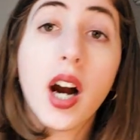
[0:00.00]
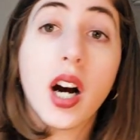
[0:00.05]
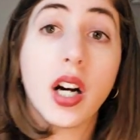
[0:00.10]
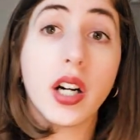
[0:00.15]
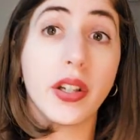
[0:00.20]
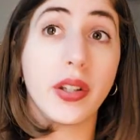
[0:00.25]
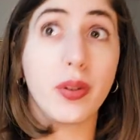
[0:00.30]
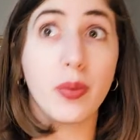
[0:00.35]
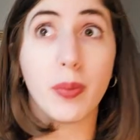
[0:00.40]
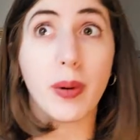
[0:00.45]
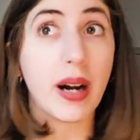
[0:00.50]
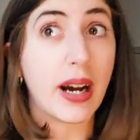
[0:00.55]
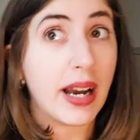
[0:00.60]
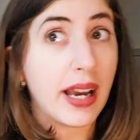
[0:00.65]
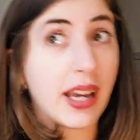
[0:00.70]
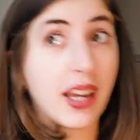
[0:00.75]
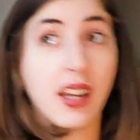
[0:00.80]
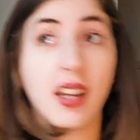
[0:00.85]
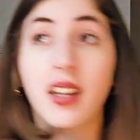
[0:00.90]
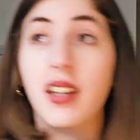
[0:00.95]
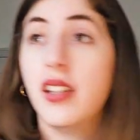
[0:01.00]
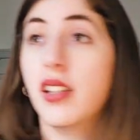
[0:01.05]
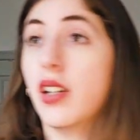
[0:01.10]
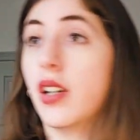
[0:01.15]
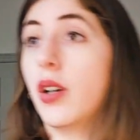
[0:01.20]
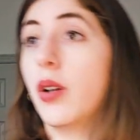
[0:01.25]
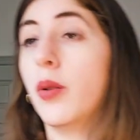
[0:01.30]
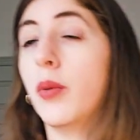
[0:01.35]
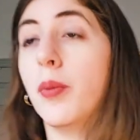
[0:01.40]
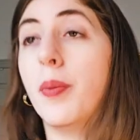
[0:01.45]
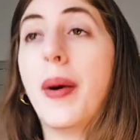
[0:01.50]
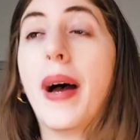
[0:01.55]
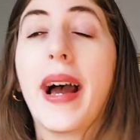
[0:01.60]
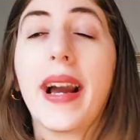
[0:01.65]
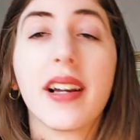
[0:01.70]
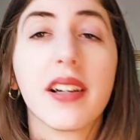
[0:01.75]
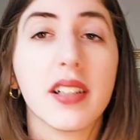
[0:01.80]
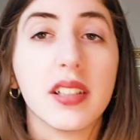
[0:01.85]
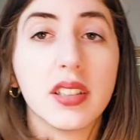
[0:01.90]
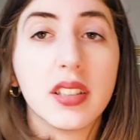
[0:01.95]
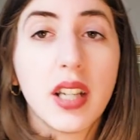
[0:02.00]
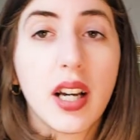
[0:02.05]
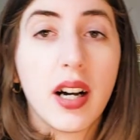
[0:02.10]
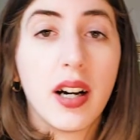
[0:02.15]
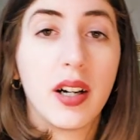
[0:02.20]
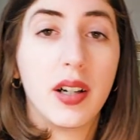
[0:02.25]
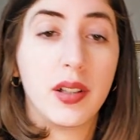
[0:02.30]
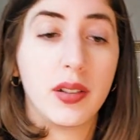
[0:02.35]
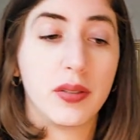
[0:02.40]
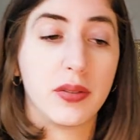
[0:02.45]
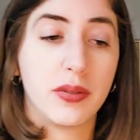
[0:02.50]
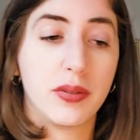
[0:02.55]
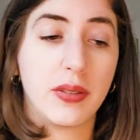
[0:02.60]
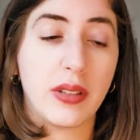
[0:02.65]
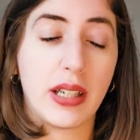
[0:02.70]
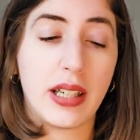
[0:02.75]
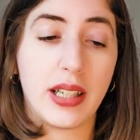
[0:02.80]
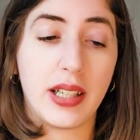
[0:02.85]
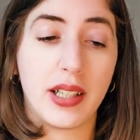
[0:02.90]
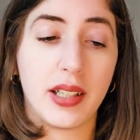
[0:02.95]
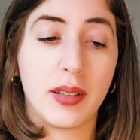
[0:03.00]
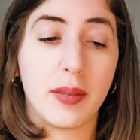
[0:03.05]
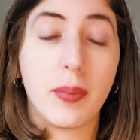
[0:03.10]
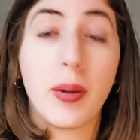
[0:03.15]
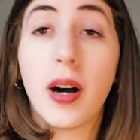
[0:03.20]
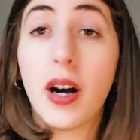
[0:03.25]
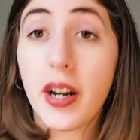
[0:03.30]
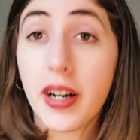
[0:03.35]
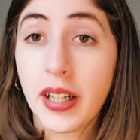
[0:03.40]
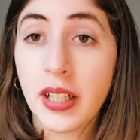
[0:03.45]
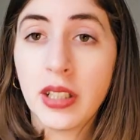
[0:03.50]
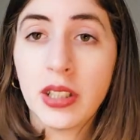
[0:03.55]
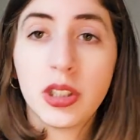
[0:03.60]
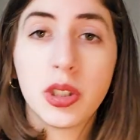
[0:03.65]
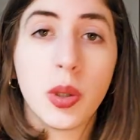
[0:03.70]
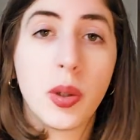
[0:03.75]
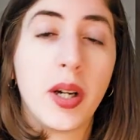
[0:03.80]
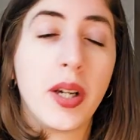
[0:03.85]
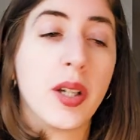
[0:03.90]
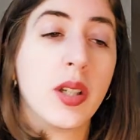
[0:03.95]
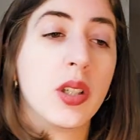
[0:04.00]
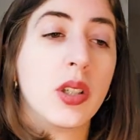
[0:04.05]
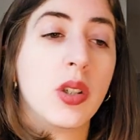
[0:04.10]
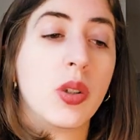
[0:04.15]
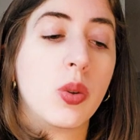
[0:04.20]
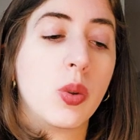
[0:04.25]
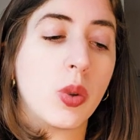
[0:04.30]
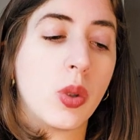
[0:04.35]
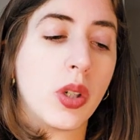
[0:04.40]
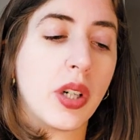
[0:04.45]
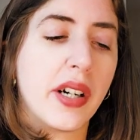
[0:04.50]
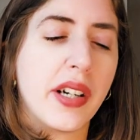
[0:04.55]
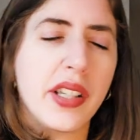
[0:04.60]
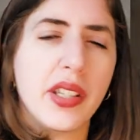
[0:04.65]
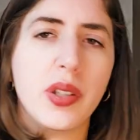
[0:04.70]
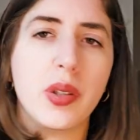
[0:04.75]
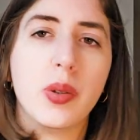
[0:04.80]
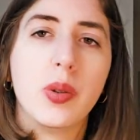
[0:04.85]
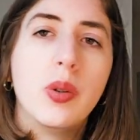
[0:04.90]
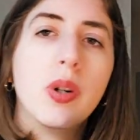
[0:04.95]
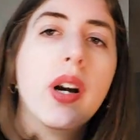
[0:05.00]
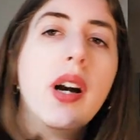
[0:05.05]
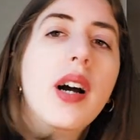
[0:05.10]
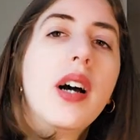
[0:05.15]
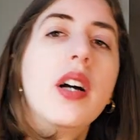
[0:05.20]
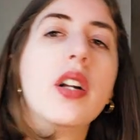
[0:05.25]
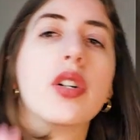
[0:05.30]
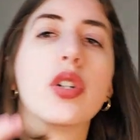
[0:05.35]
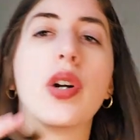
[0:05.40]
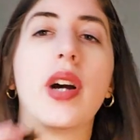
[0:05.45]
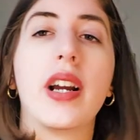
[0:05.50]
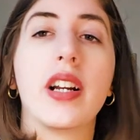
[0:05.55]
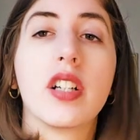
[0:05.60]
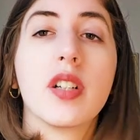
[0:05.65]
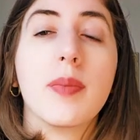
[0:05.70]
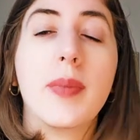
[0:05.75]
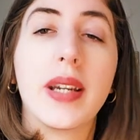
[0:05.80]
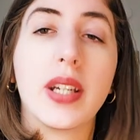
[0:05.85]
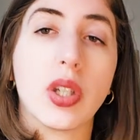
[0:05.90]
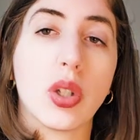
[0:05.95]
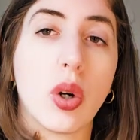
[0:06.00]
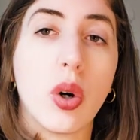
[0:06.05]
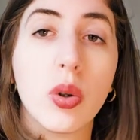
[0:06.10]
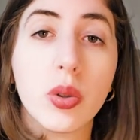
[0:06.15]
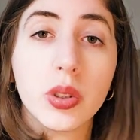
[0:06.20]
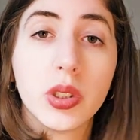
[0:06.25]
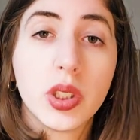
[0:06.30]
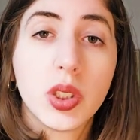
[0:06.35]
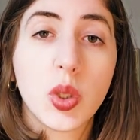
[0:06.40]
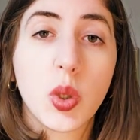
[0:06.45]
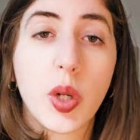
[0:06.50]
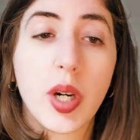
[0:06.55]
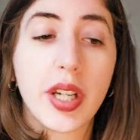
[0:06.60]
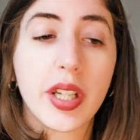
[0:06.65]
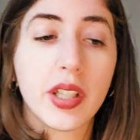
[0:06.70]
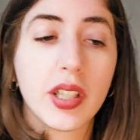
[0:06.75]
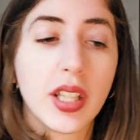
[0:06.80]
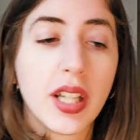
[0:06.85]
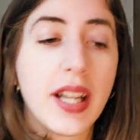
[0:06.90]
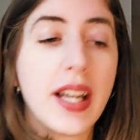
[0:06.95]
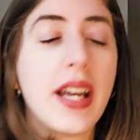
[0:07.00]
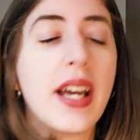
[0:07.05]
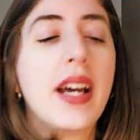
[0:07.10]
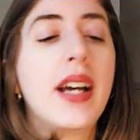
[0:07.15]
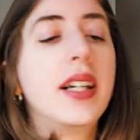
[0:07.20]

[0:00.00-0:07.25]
Are you buying, you know, packets of uh, potting soil or are you trying to make your own soil?